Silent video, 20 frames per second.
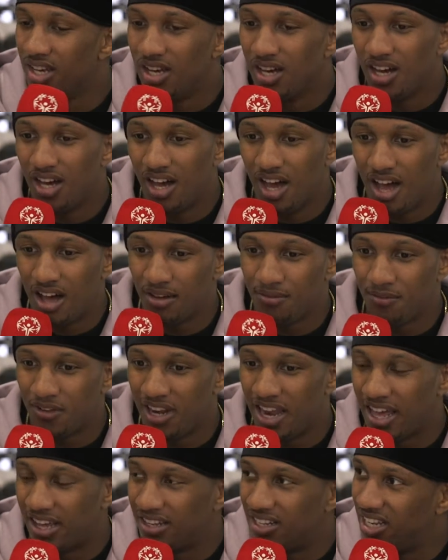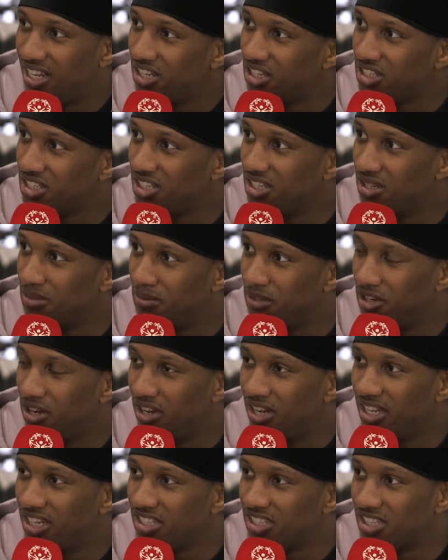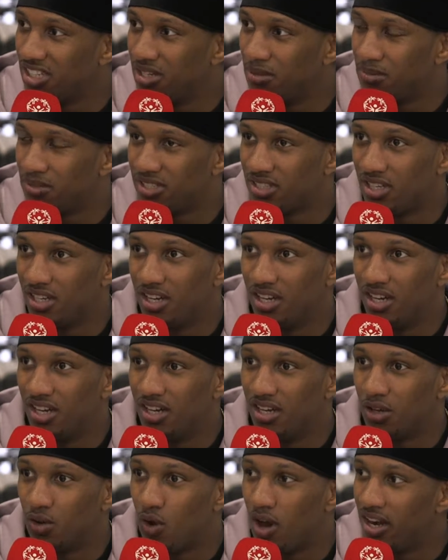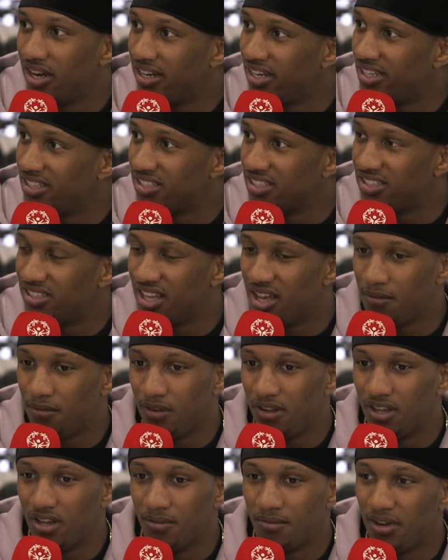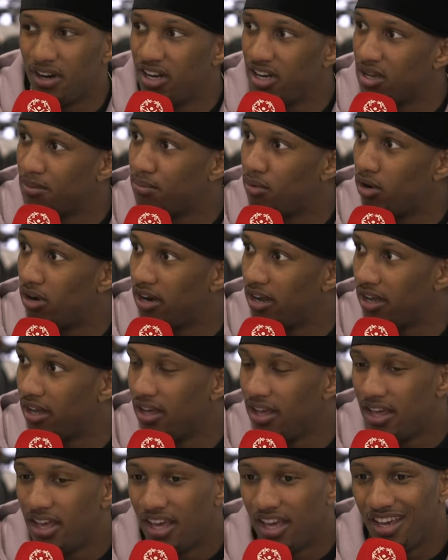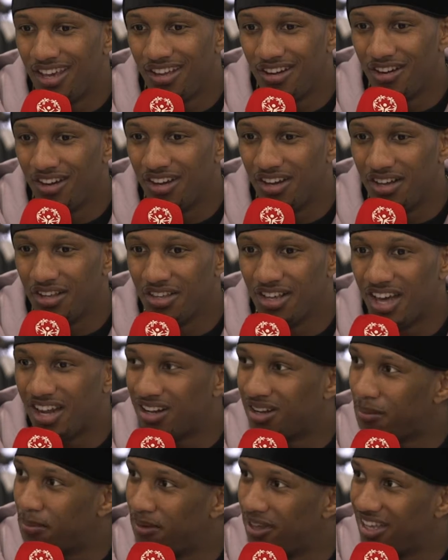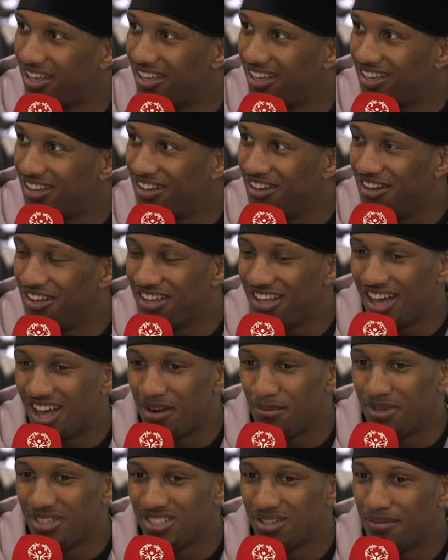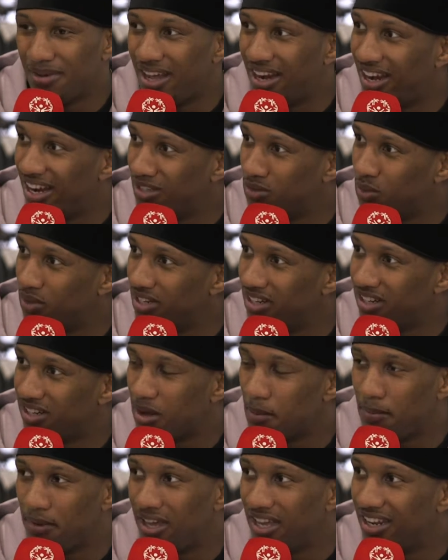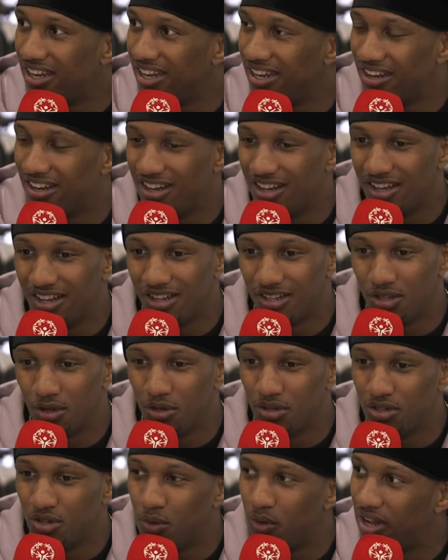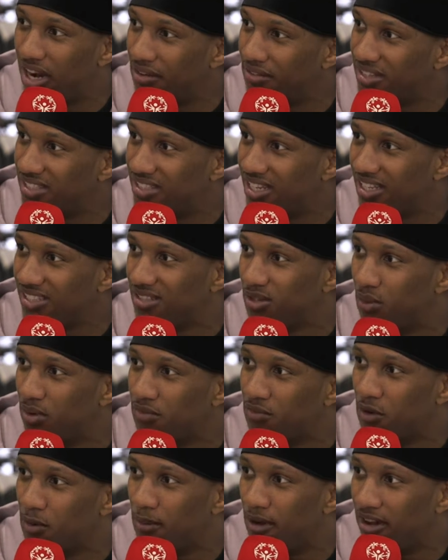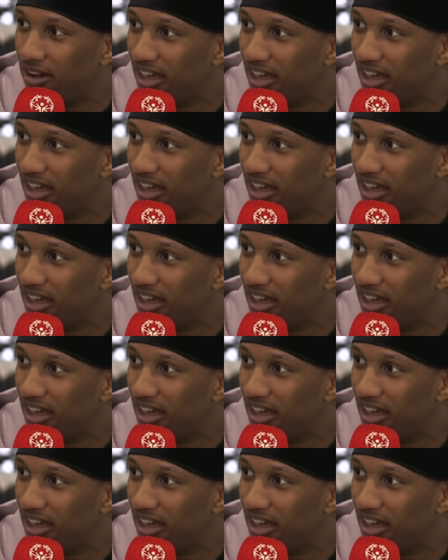I feel like leadership. You know, leadership's qualities is definitely very important. And, you got to compete. You know, you got to be somebody that's willing to compete and do whatever it takes to win football